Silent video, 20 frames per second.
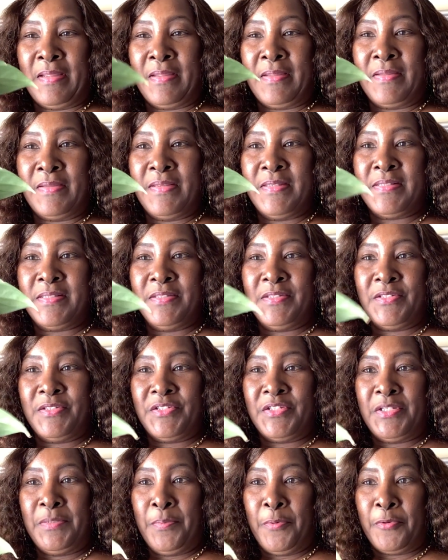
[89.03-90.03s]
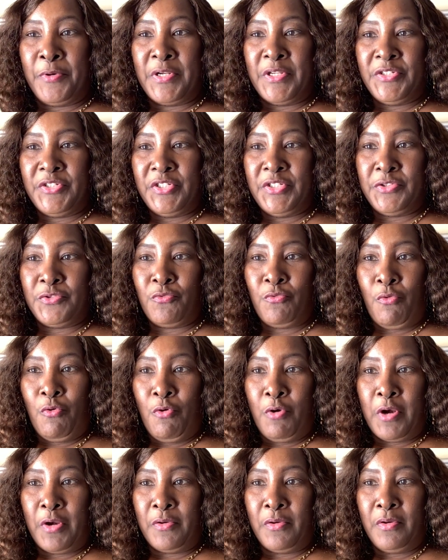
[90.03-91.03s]
Isn't she pretty? She's
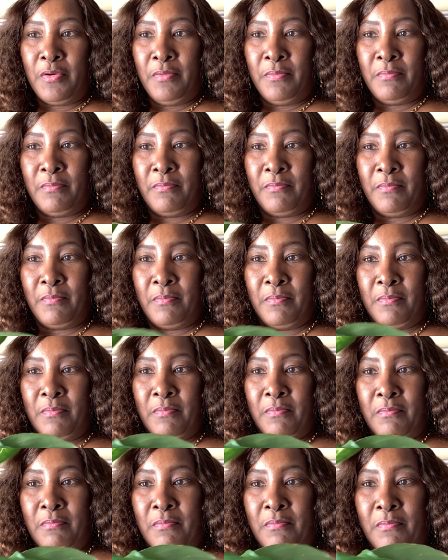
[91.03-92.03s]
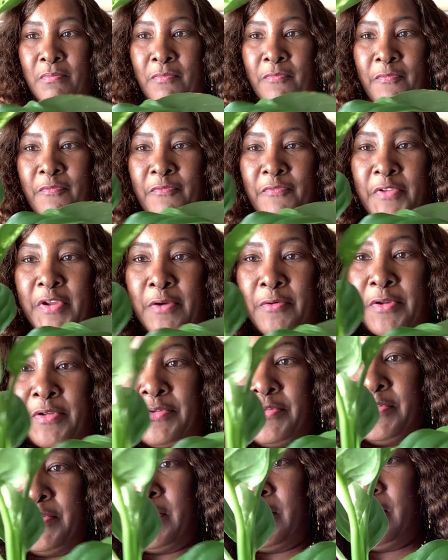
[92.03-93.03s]
growing very
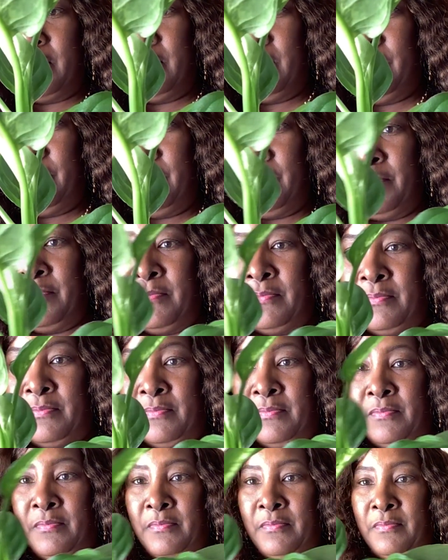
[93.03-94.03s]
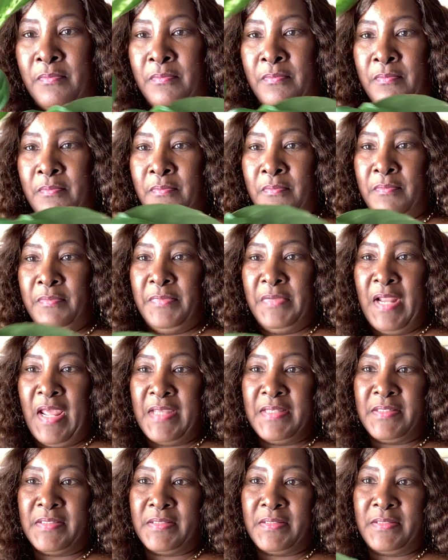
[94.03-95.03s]
good,
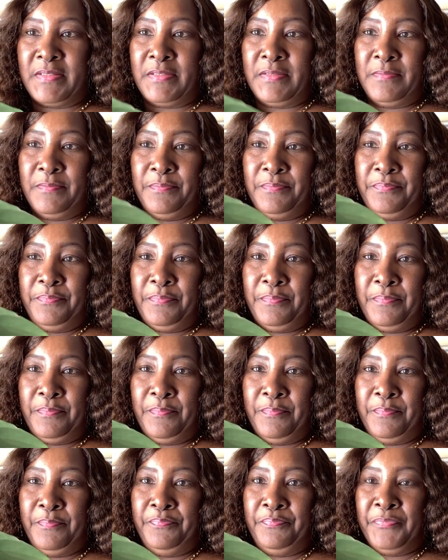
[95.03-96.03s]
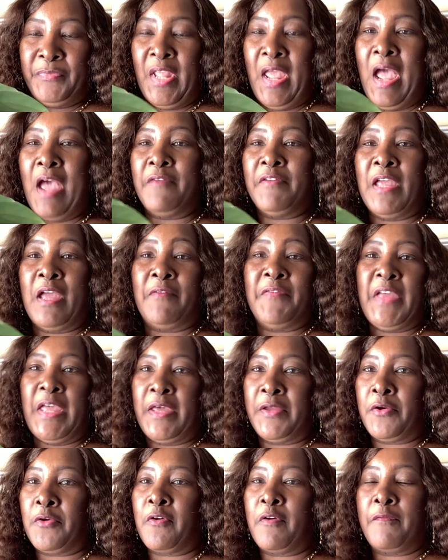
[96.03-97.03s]
nicely. I have
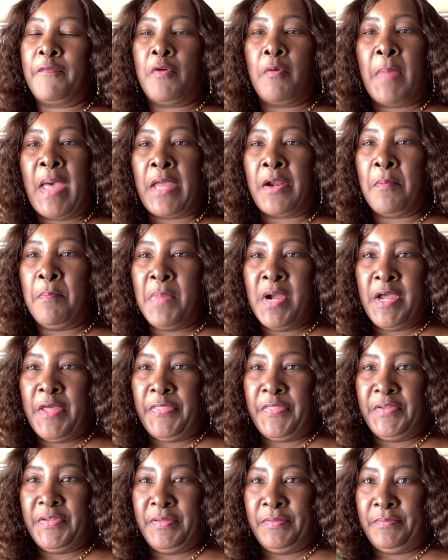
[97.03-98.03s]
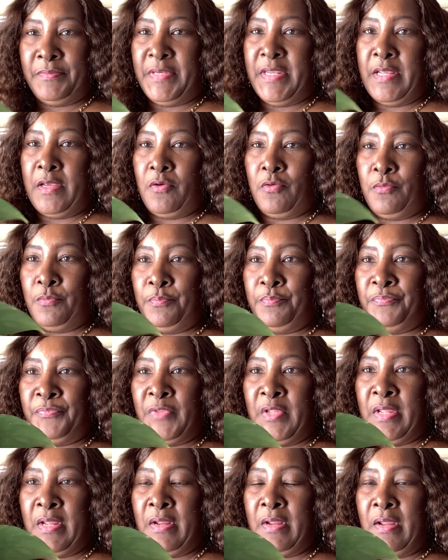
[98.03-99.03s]
had her for about a month now
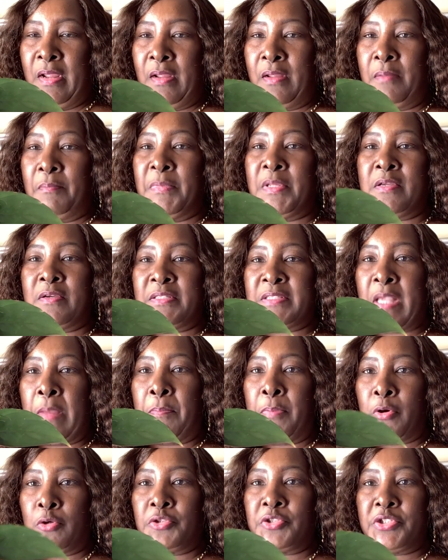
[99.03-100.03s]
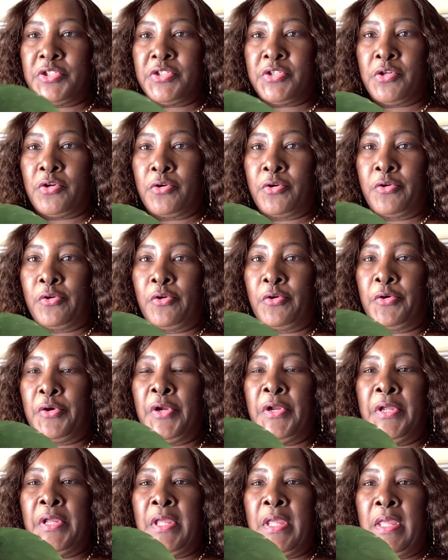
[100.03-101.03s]
because I purchased her
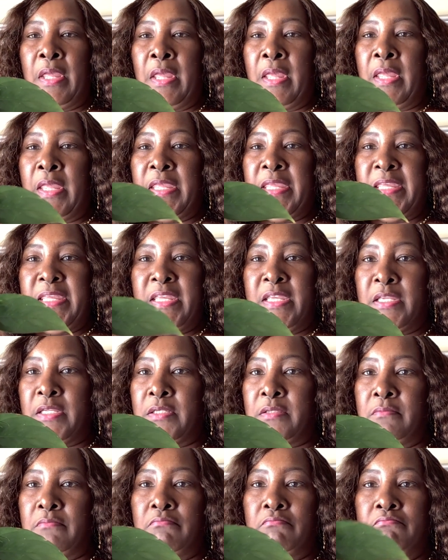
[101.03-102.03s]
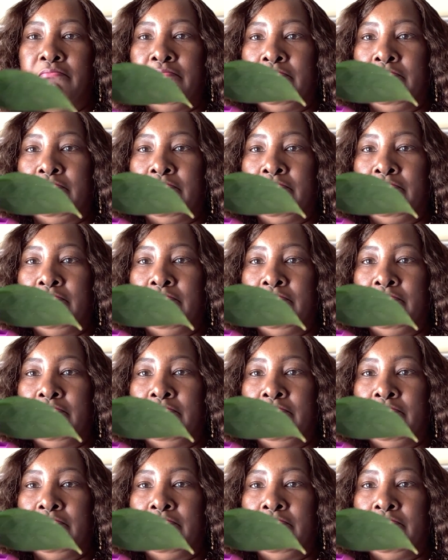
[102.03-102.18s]
in